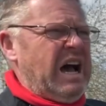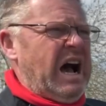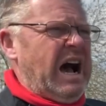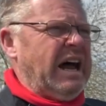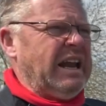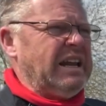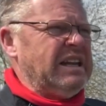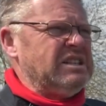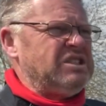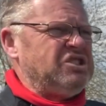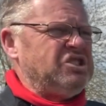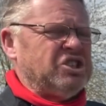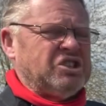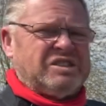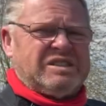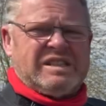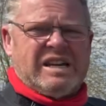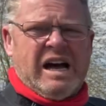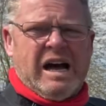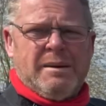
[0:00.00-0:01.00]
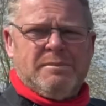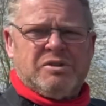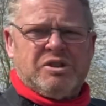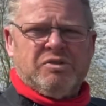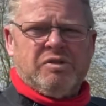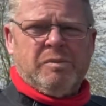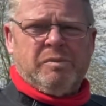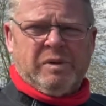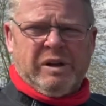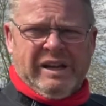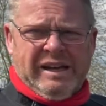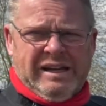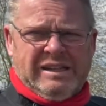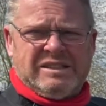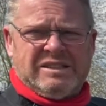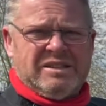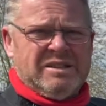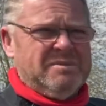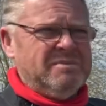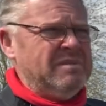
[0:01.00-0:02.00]
and it's just time to
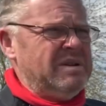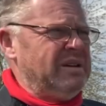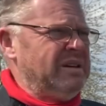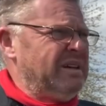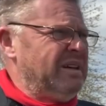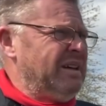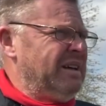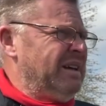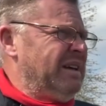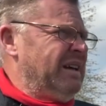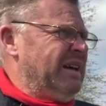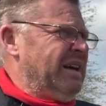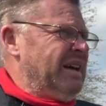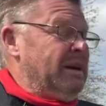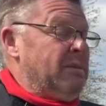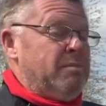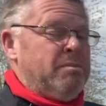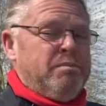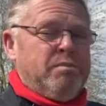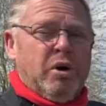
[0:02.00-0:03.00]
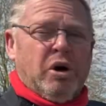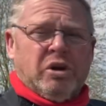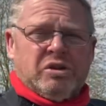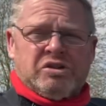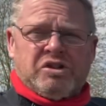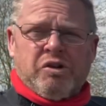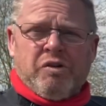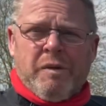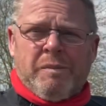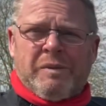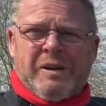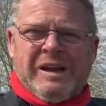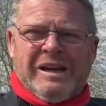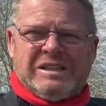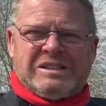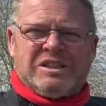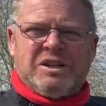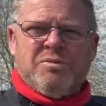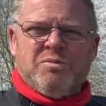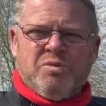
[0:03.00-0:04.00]
replace them. But to
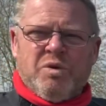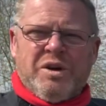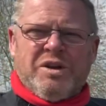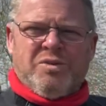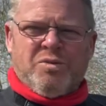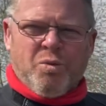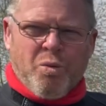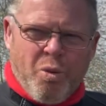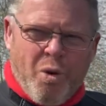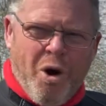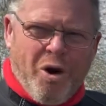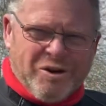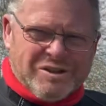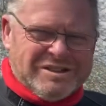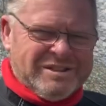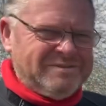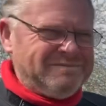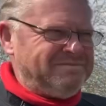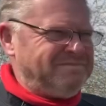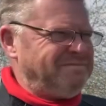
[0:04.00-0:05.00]
replace them with what?